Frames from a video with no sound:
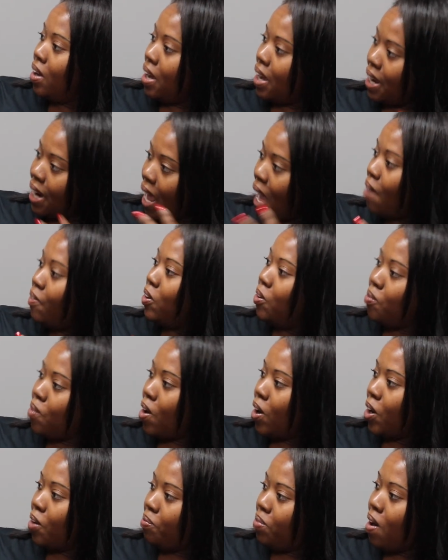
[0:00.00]
an
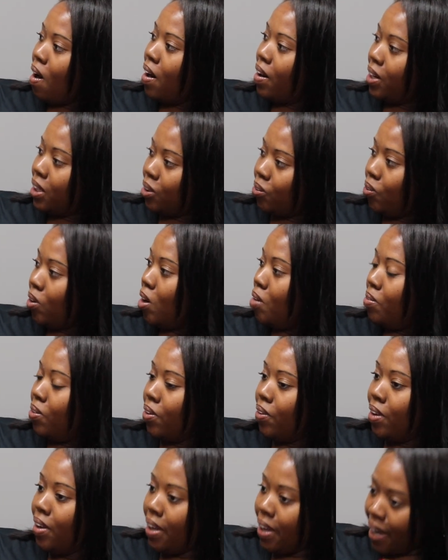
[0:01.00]
aftermarket part is
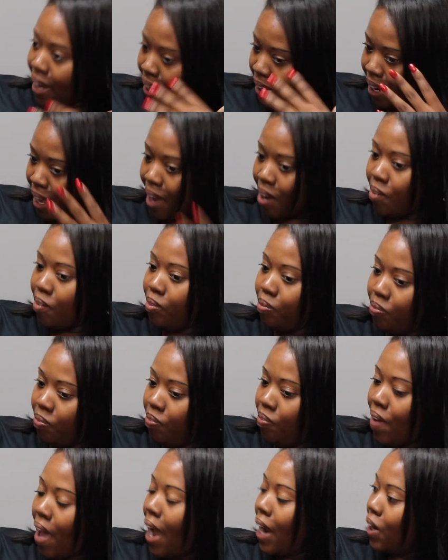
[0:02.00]
rubber and that
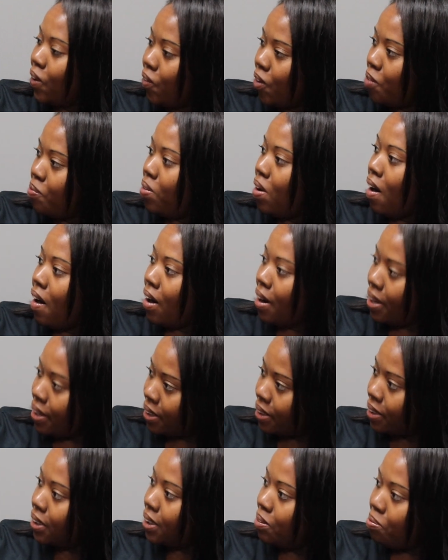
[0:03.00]
factory part
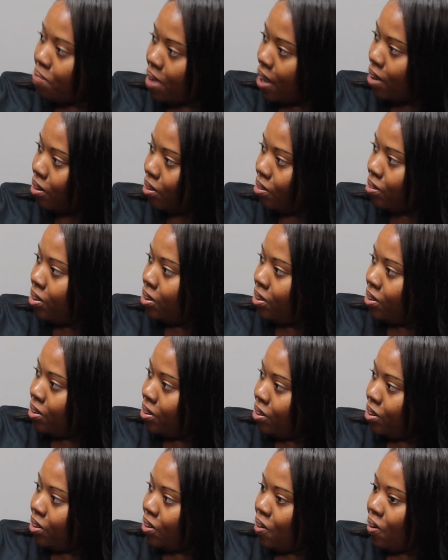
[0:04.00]
is metal
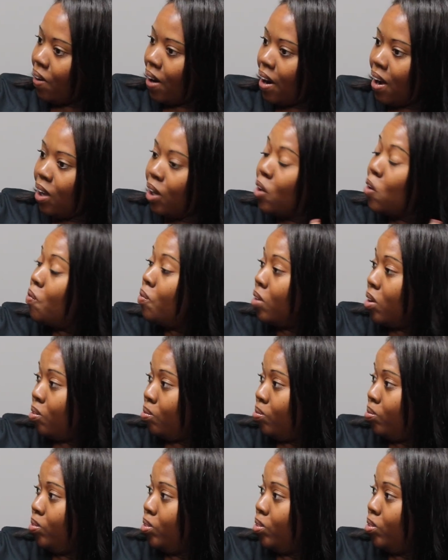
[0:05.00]
or aluminum.